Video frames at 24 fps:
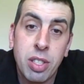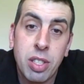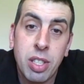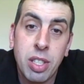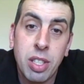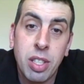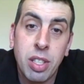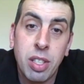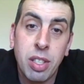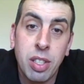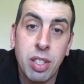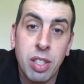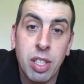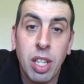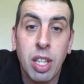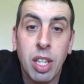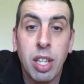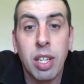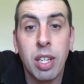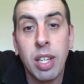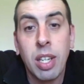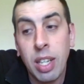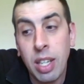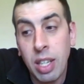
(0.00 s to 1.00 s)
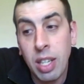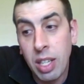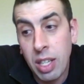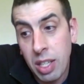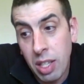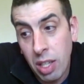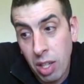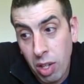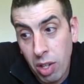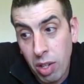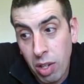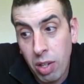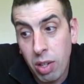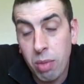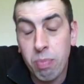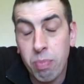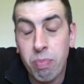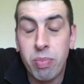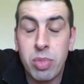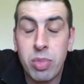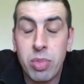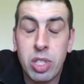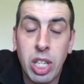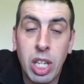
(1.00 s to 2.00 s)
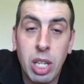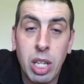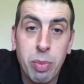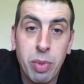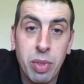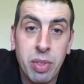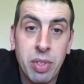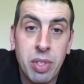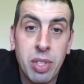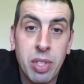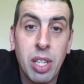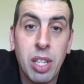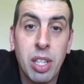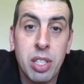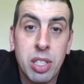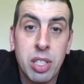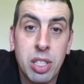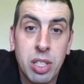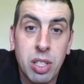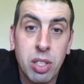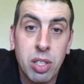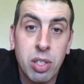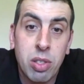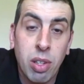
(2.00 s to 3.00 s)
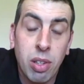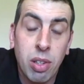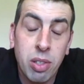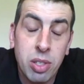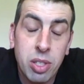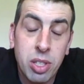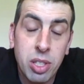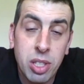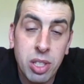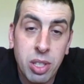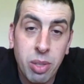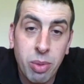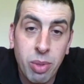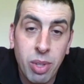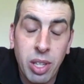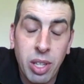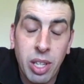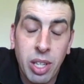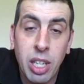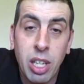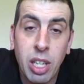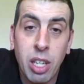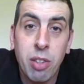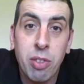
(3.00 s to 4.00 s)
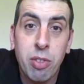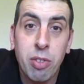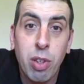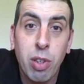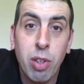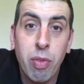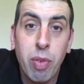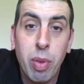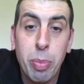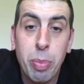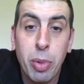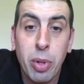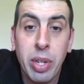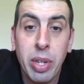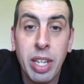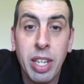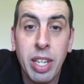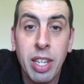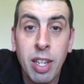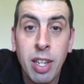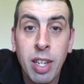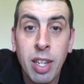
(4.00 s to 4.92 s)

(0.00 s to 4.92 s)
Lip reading: and our team of nurses and doctors that are looking after everybody.